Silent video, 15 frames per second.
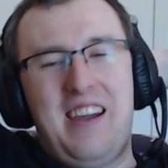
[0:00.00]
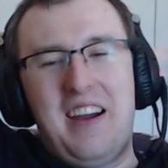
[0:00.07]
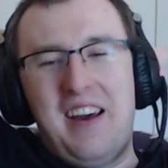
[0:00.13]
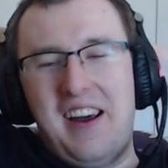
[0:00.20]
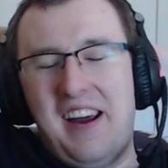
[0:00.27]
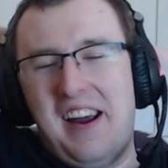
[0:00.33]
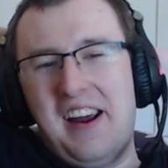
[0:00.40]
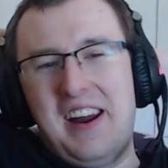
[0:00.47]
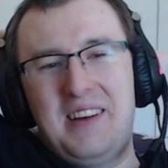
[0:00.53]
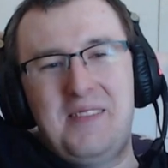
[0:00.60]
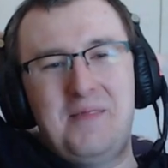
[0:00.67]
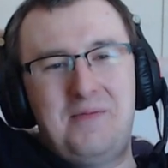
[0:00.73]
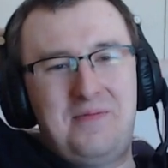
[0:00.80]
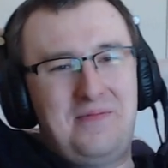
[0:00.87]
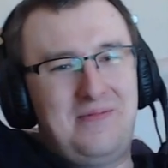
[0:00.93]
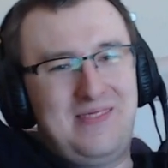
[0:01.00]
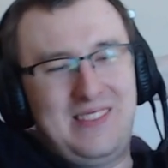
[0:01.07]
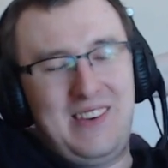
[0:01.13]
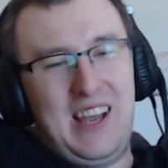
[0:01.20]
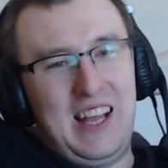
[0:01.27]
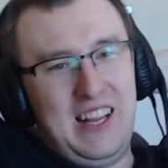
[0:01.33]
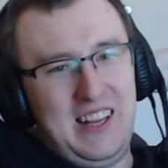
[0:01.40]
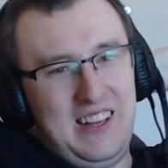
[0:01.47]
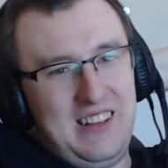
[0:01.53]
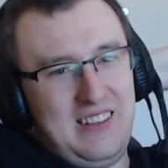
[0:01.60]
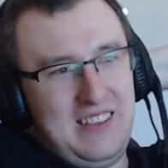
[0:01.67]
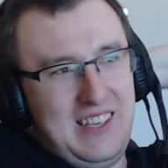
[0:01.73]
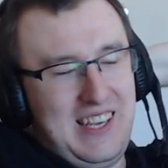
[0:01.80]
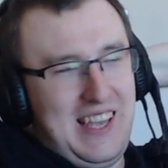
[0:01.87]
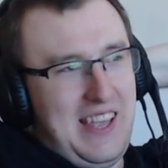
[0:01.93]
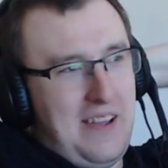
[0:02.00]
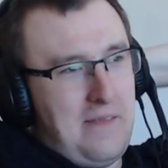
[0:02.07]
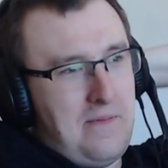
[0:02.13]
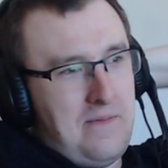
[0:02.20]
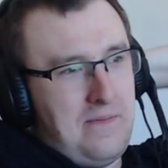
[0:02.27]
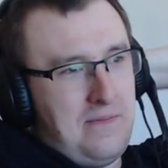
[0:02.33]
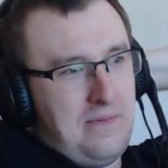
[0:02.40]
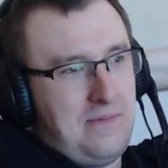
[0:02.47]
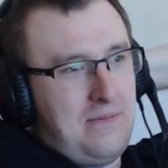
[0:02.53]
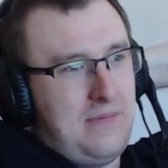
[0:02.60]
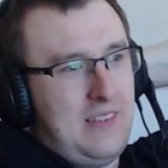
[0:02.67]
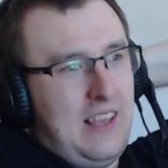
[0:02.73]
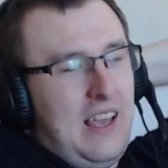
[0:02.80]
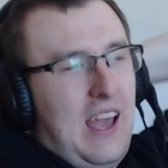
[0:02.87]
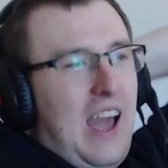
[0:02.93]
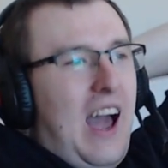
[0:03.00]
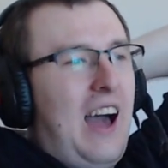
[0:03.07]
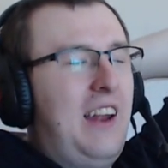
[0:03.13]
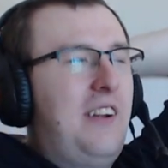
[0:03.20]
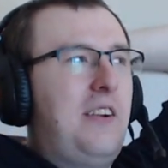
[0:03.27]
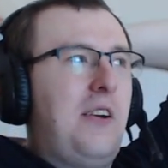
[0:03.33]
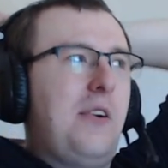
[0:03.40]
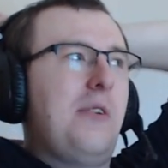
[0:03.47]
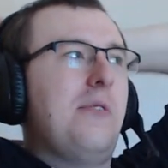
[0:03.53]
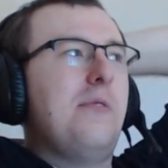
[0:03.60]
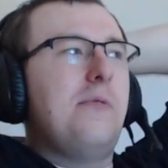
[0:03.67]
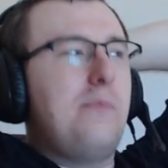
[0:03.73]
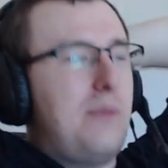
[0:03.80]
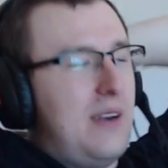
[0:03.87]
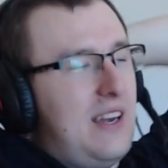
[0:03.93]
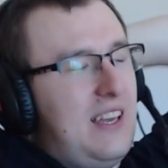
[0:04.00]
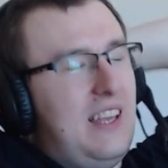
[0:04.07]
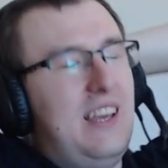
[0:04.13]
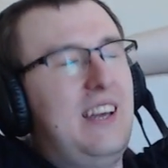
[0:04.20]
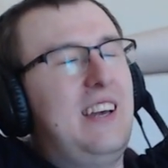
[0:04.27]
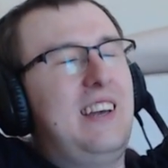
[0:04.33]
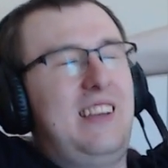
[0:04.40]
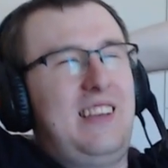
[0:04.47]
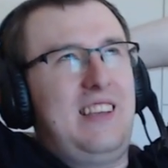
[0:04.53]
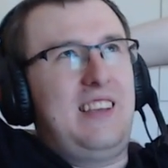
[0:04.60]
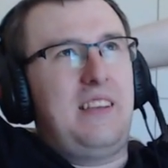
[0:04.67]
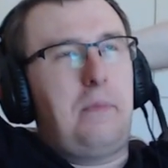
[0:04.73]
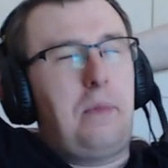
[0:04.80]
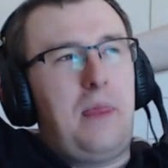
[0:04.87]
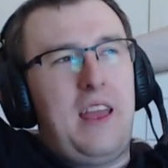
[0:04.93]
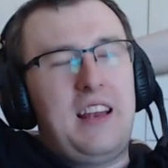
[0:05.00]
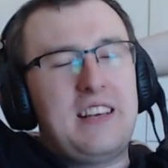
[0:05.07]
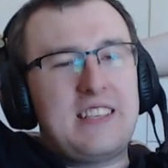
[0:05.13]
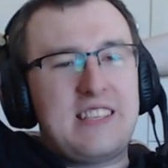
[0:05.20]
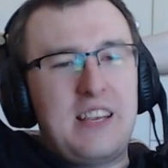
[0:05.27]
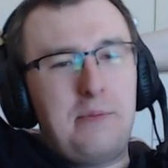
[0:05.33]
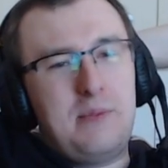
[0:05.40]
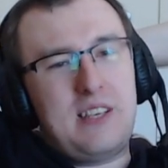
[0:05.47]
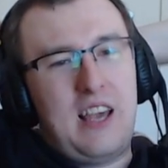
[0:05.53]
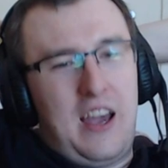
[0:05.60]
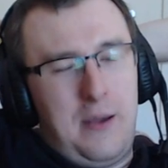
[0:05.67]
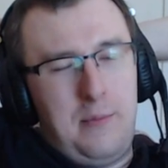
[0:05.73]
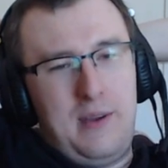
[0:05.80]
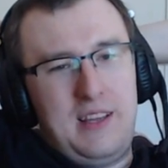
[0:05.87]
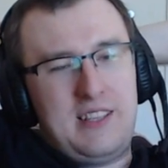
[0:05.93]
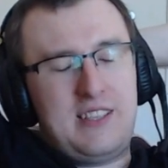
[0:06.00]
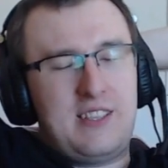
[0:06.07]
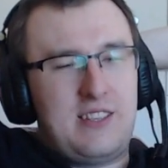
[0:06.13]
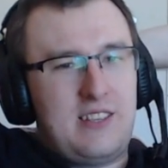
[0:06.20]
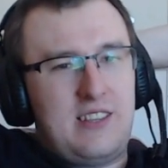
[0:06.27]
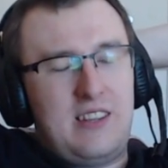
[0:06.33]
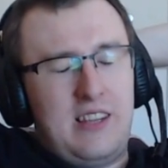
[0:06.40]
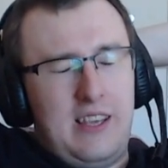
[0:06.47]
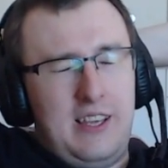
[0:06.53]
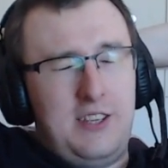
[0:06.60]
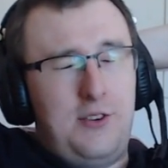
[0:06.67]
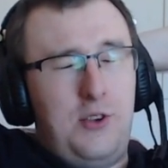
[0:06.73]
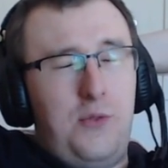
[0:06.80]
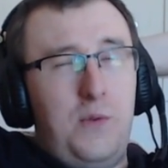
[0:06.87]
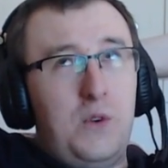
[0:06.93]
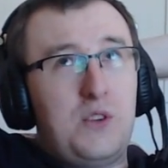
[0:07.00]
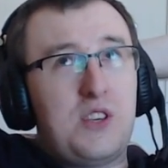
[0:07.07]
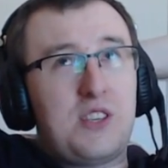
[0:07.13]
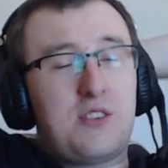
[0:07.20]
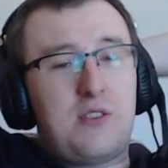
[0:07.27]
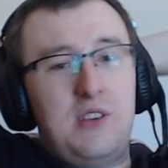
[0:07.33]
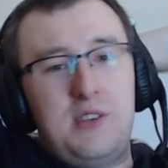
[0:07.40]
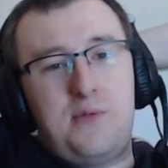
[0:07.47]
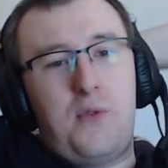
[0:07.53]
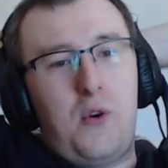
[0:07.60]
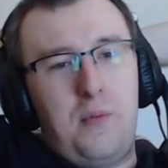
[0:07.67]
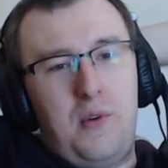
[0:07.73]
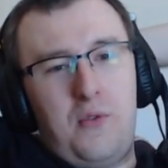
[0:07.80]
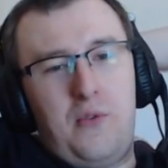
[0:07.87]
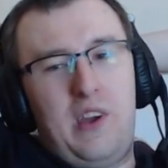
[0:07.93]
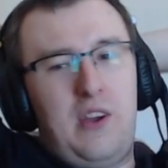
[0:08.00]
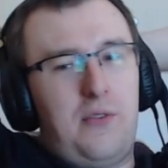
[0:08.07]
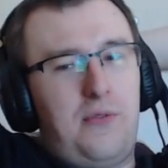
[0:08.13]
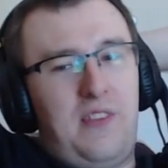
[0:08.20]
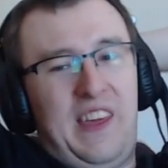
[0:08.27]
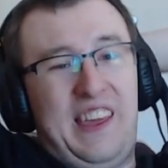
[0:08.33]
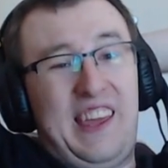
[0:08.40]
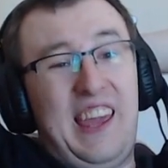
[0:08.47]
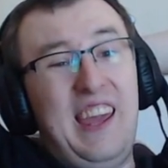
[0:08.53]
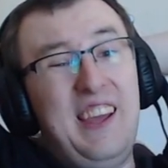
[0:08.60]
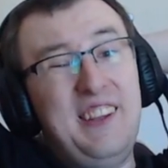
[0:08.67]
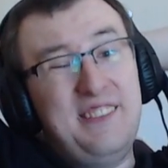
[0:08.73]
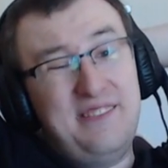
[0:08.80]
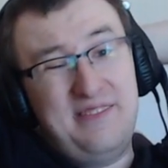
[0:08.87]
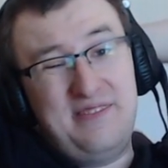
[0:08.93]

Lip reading: Well, I don't know, but at the same time, you will just transform your way of thinking